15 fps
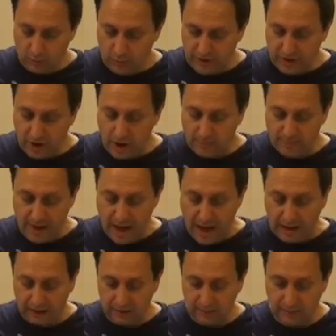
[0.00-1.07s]
When we got
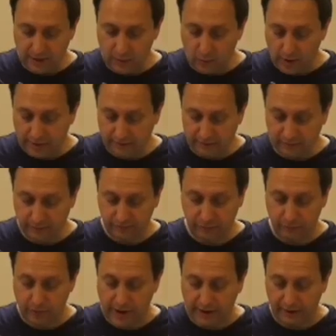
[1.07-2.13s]
back, my wife
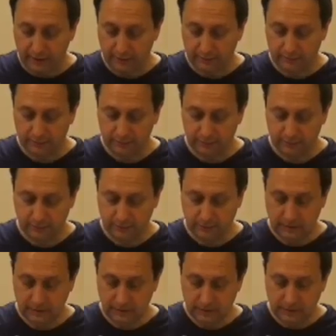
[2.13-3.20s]
was a wreck.
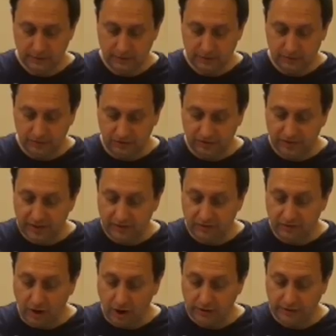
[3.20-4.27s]
She
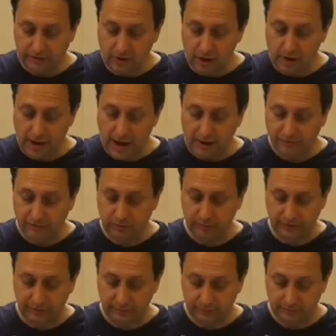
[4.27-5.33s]
said Johnny'd gone
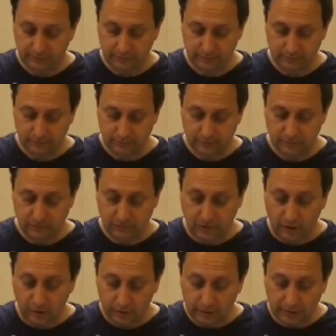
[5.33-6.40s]
after me,
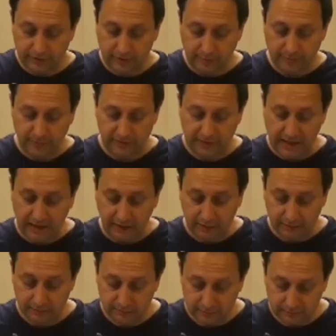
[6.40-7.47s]
followed us up the
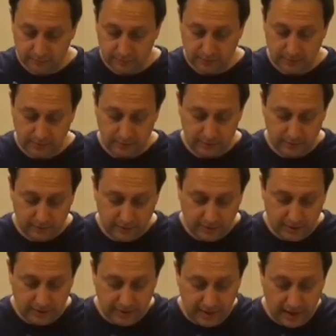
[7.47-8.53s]
lake.
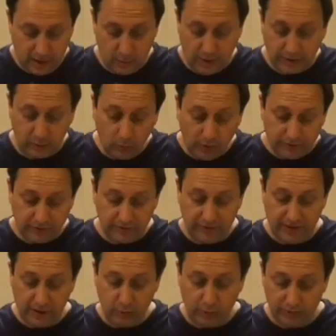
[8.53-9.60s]
And when he
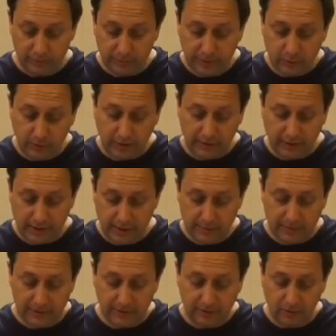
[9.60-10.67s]
wasn't there with me when I
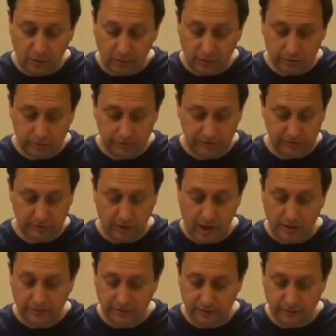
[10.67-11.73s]
came in the door, she
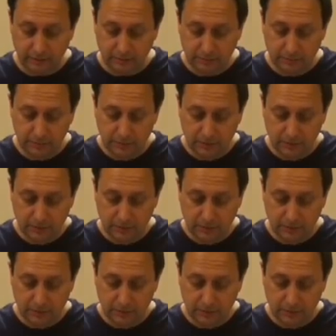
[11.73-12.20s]
lost it.